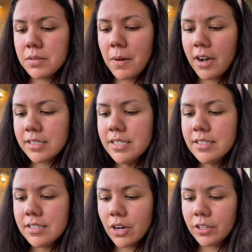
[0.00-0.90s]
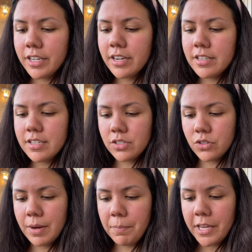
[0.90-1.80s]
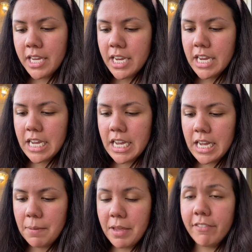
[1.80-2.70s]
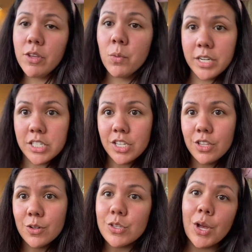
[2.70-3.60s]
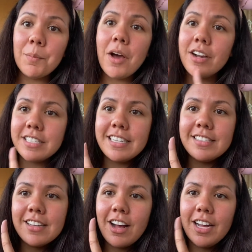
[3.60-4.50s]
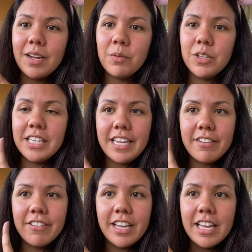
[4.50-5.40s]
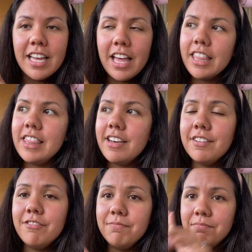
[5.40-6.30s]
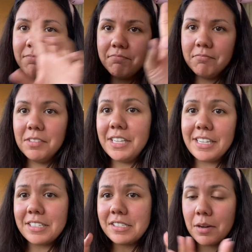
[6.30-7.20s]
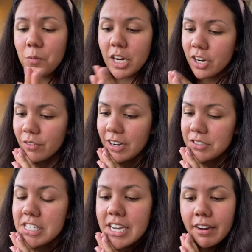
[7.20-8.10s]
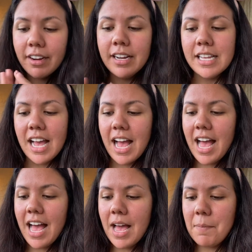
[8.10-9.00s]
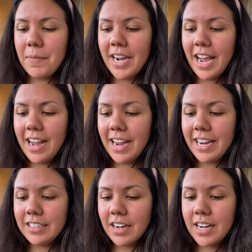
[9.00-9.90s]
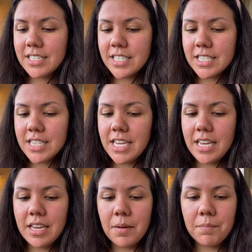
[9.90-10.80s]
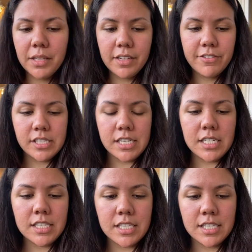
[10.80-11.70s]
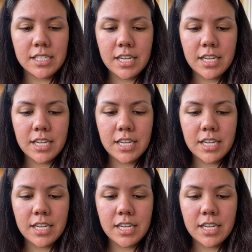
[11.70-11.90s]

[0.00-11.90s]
boxes earlier this trip. If you want to see those unboxings, I will leave the link somewhere around here. But I got the Maleficent